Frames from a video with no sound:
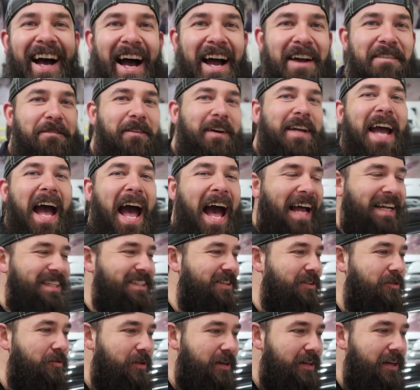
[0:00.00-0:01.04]
I forgot,
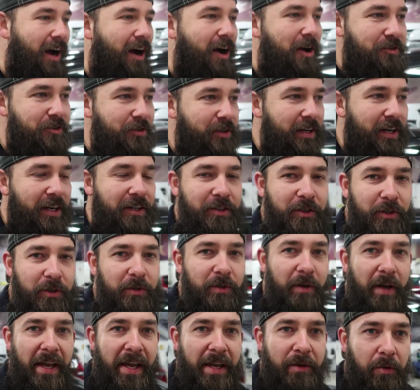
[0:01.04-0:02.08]
we're also gonna
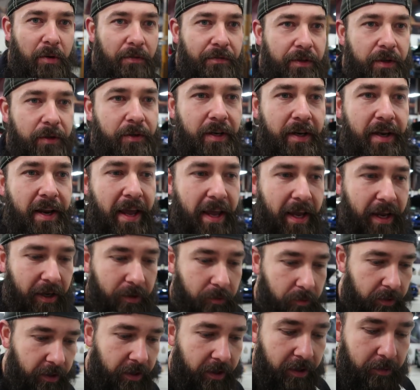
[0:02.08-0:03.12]
do a review today.
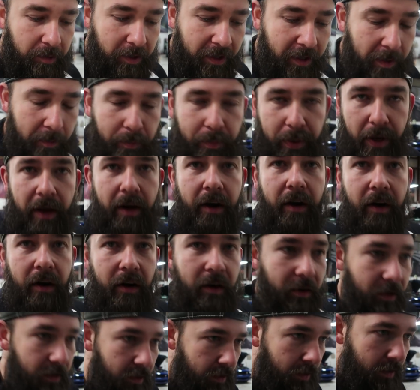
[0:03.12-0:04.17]
We're gonna
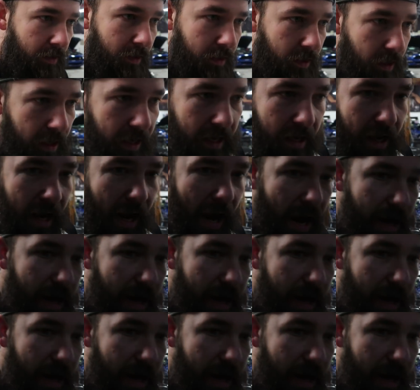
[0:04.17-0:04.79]
compare uh,